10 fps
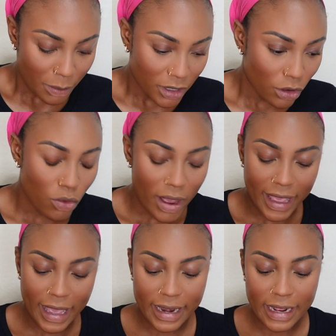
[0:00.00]
I'm gonna go
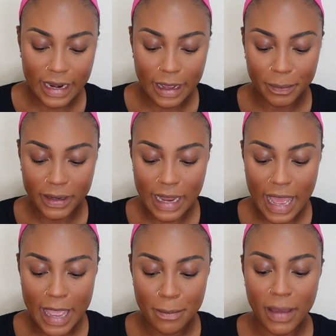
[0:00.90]
ahead and
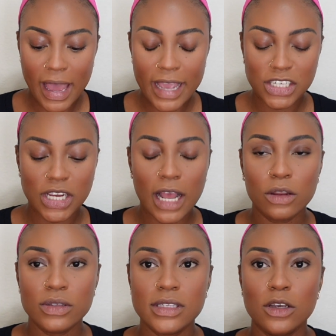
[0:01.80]
apply my
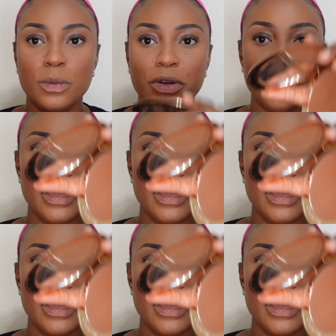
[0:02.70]
Charlotte Tilbury